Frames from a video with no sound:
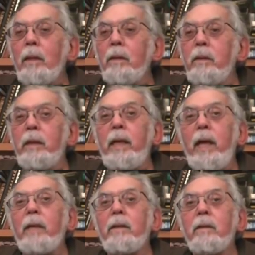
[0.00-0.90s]
you
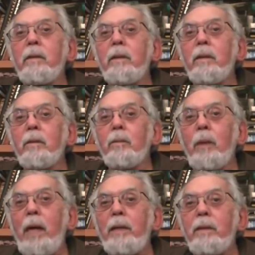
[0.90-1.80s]
get it
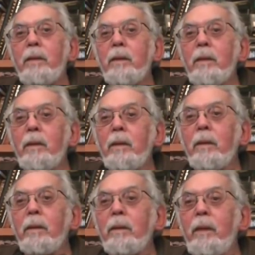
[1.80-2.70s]
right,
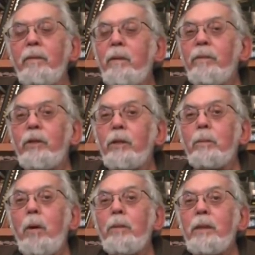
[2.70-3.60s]
even if it's just
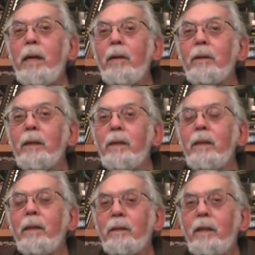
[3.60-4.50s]
momentarily,
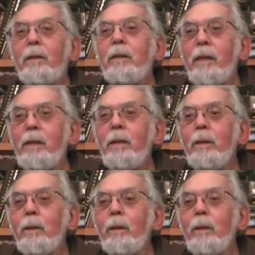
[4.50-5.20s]
and suddenly